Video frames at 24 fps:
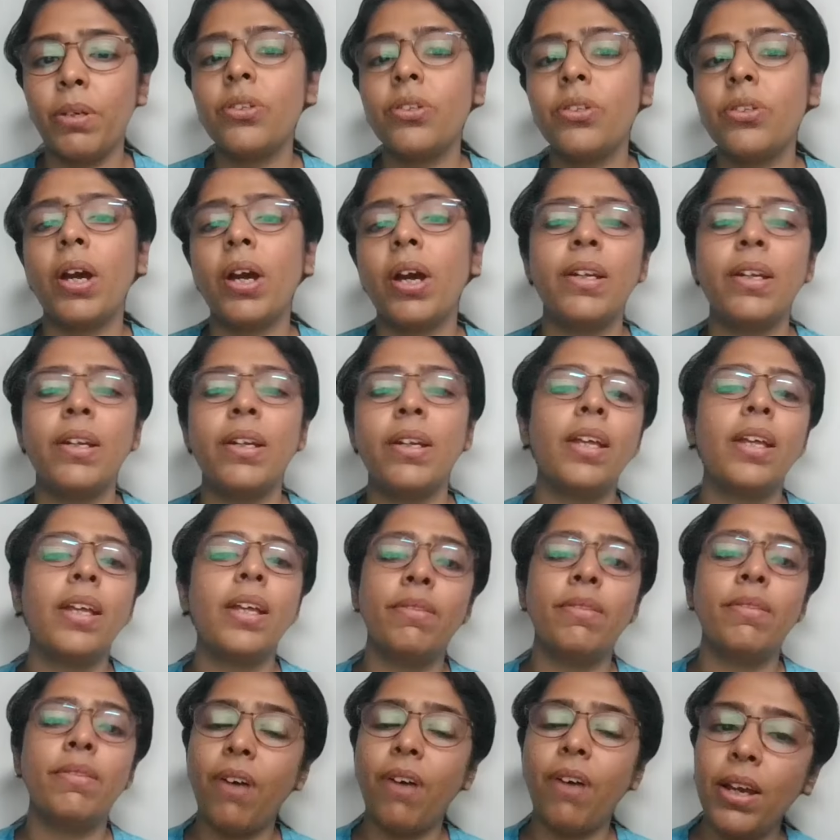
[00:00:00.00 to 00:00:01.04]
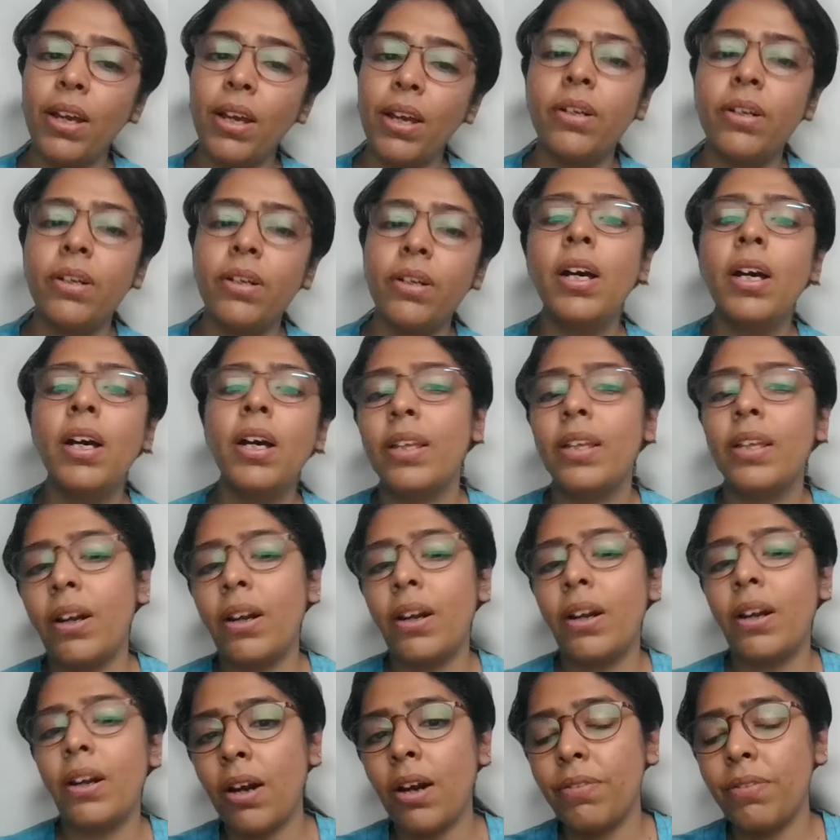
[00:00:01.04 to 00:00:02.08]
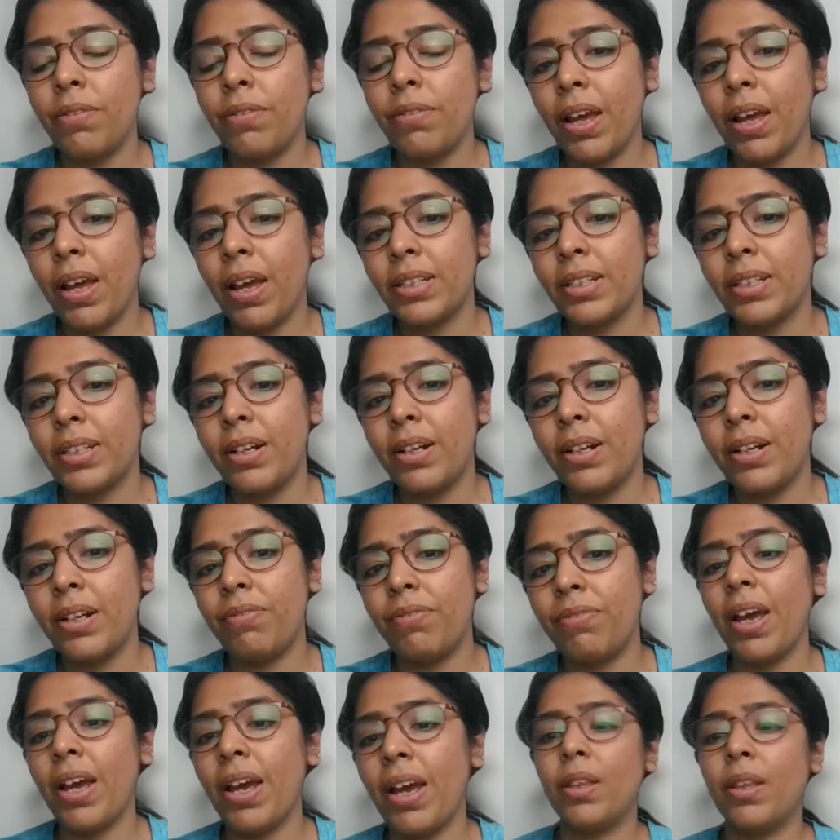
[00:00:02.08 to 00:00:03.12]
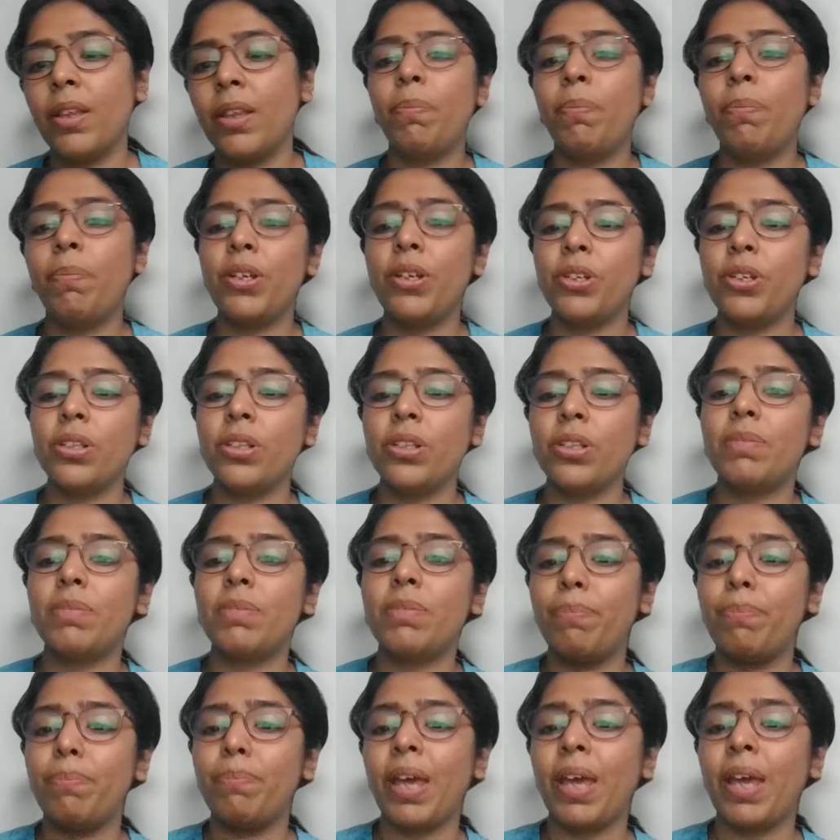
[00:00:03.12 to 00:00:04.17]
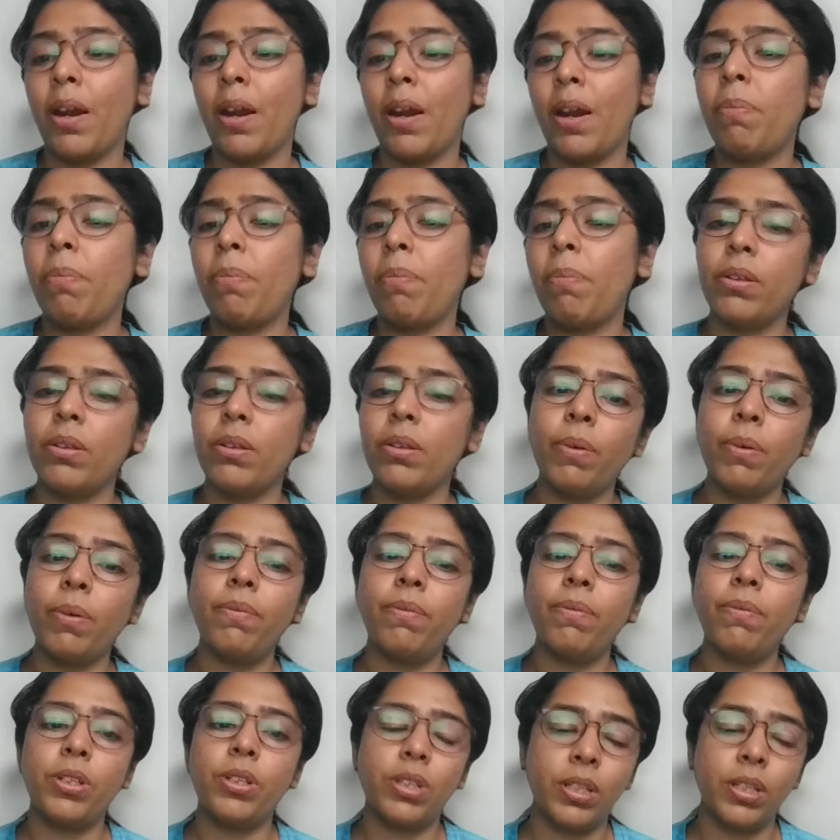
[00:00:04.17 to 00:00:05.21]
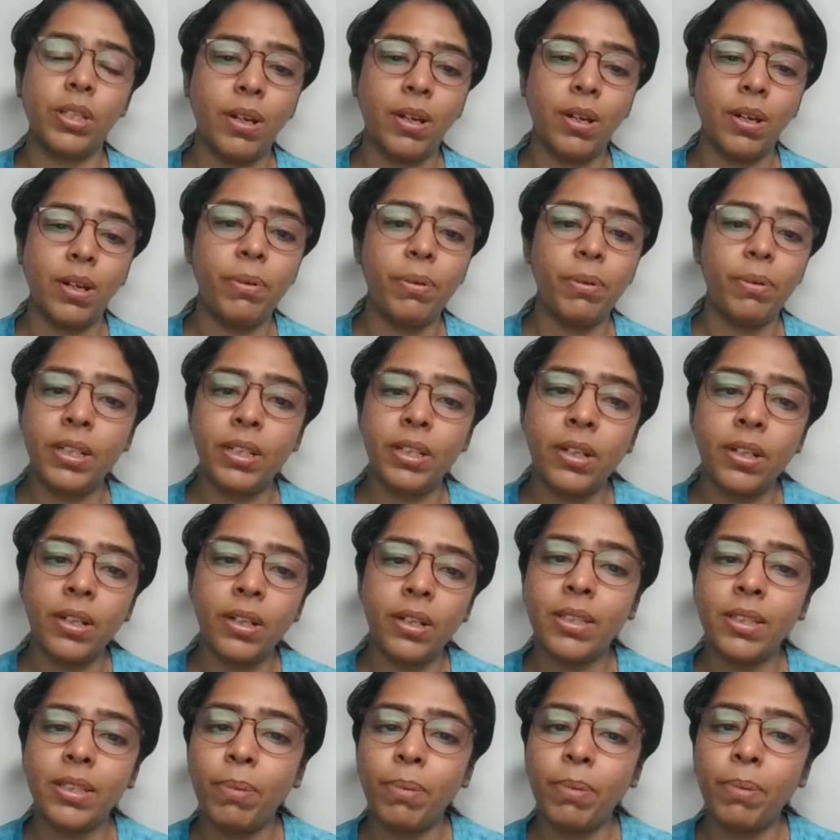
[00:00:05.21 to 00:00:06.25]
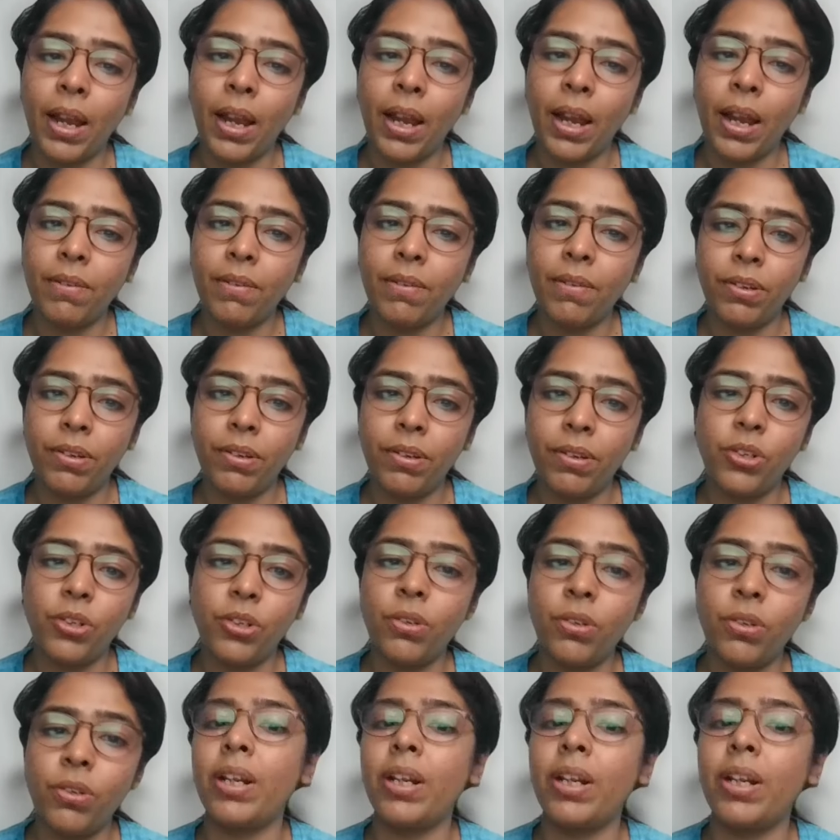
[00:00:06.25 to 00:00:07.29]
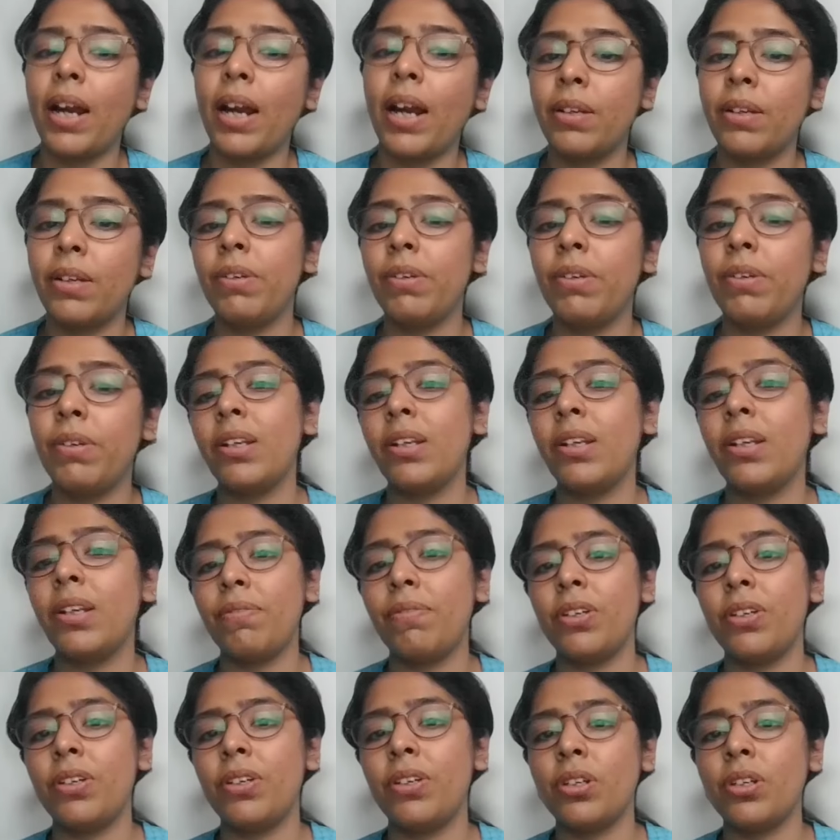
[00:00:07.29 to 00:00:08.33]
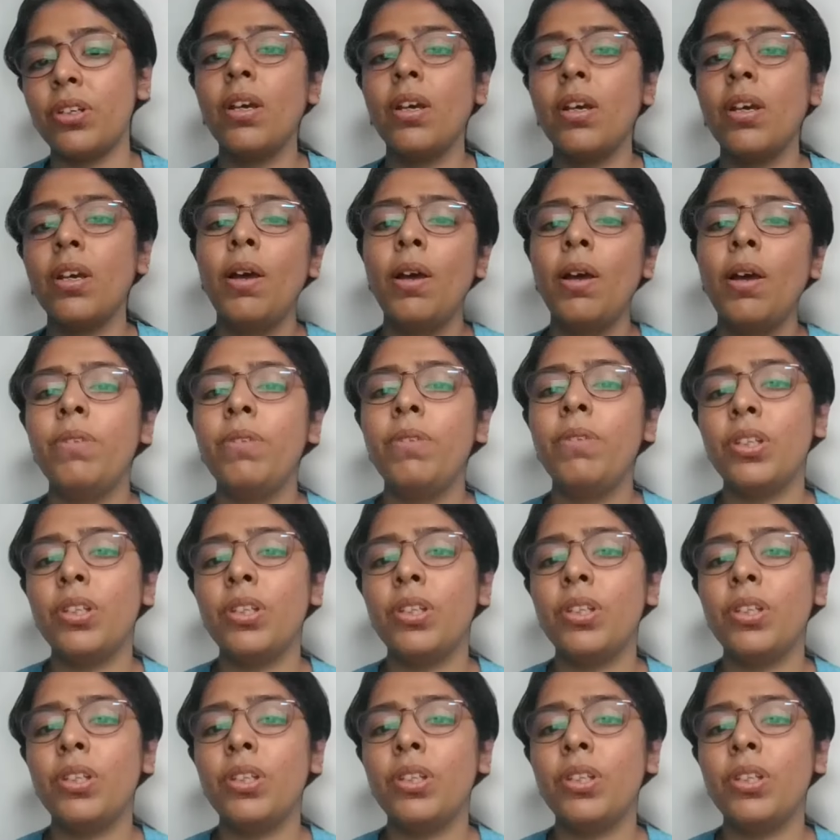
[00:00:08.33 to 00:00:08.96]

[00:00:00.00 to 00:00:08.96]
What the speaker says: And then in FHIR, there are artifacts that define the patient's care pathway, which is represented as a plan definition or an activity definition, which